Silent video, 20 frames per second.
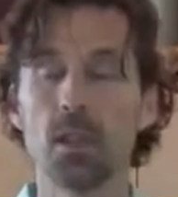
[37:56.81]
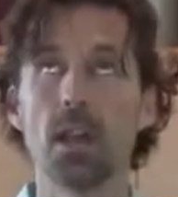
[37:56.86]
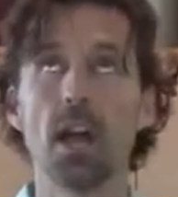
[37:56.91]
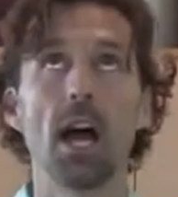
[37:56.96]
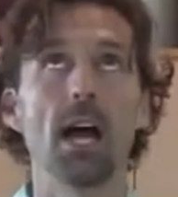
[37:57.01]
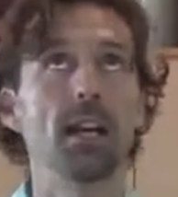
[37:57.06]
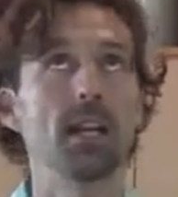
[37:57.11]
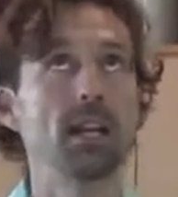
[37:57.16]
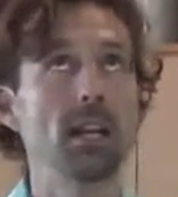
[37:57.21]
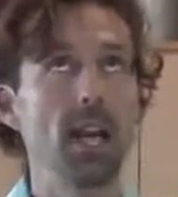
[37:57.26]

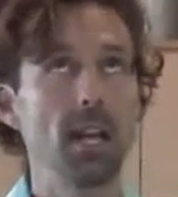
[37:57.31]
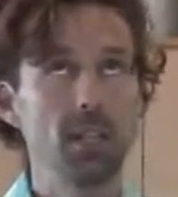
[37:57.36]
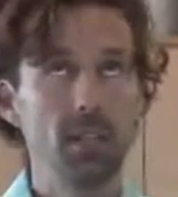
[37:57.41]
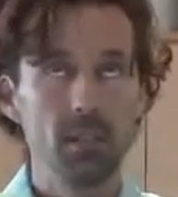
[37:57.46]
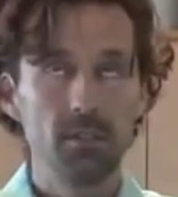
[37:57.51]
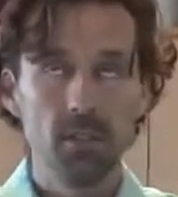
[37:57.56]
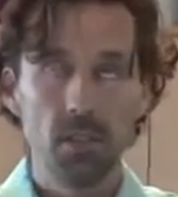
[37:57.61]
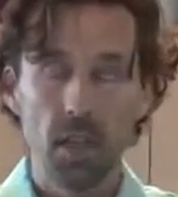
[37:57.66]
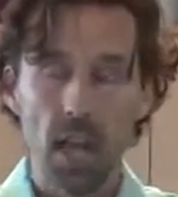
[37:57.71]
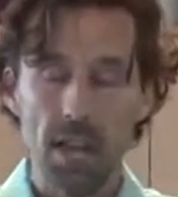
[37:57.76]
I
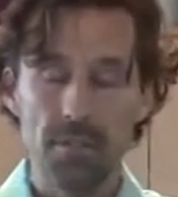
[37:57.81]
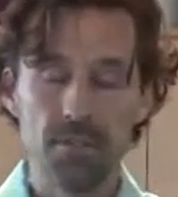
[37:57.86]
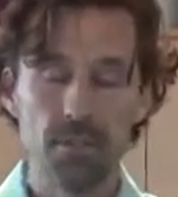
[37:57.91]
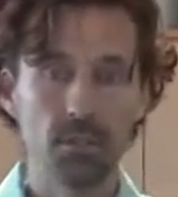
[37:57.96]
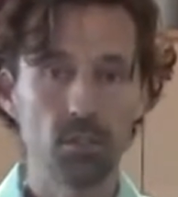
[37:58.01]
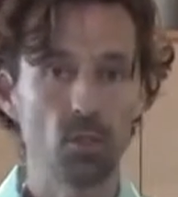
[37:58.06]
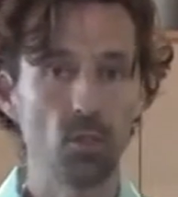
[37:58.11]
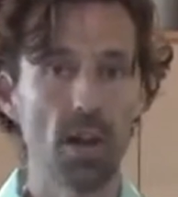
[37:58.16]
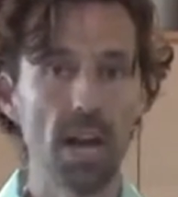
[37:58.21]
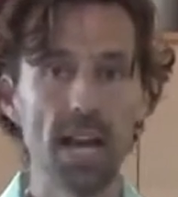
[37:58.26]
live a life
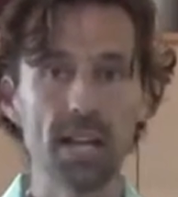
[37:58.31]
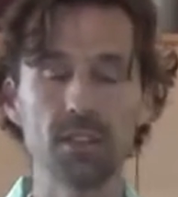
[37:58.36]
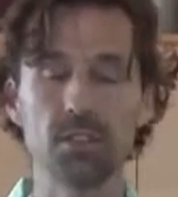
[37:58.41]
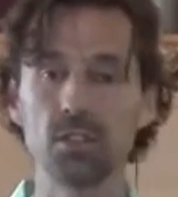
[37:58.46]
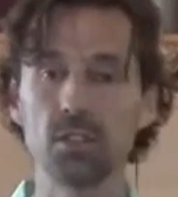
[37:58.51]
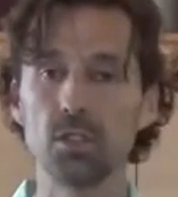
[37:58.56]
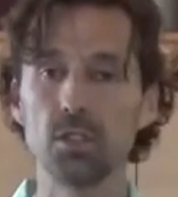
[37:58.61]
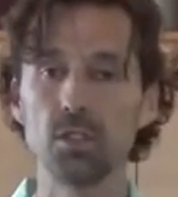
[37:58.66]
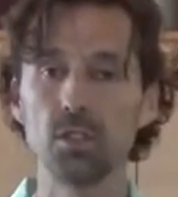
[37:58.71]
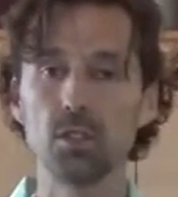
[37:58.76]
of
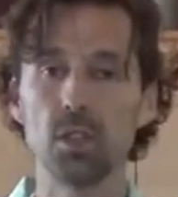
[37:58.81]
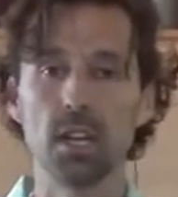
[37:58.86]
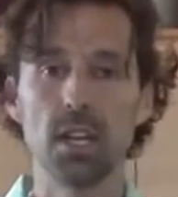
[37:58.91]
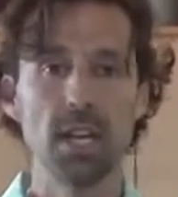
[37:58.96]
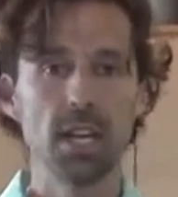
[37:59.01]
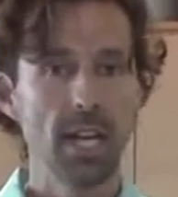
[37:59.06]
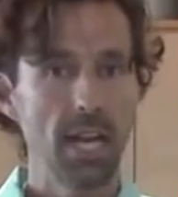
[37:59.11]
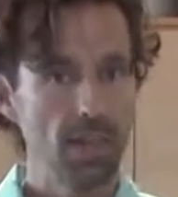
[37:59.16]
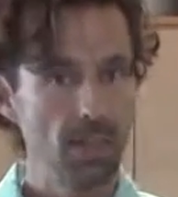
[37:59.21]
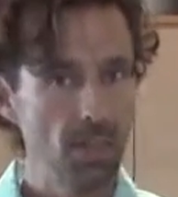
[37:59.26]
gratitude
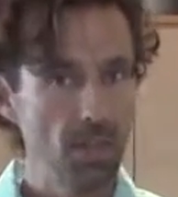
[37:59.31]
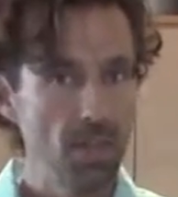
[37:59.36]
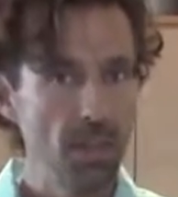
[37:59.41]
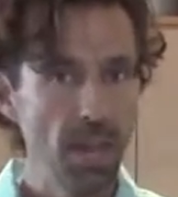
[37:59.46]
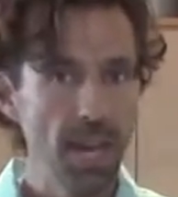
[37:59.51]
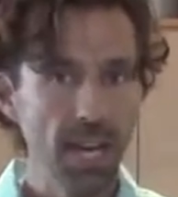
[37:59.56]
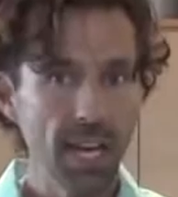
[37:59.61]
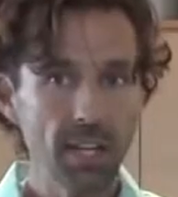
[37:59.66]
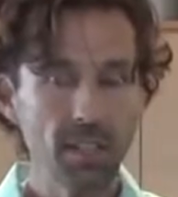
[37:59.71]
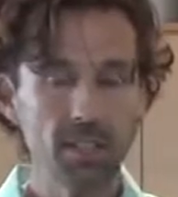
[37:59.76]
and
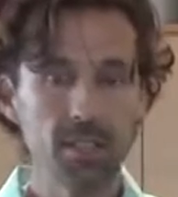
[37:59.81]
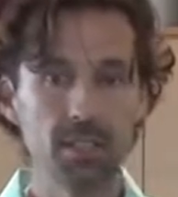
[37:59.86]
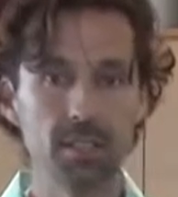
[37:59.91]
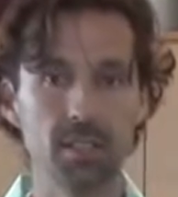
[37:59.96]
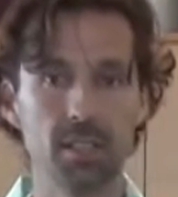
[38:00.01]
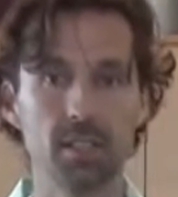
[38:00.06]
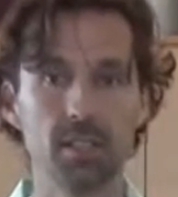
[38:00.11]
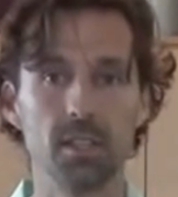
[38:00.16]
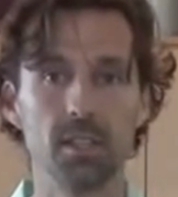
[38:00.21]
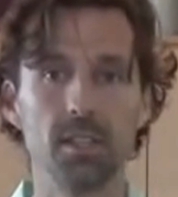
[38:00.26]

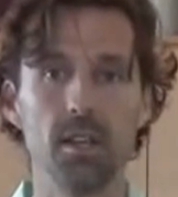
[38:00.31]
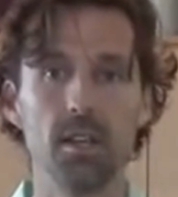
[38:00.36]
thanks.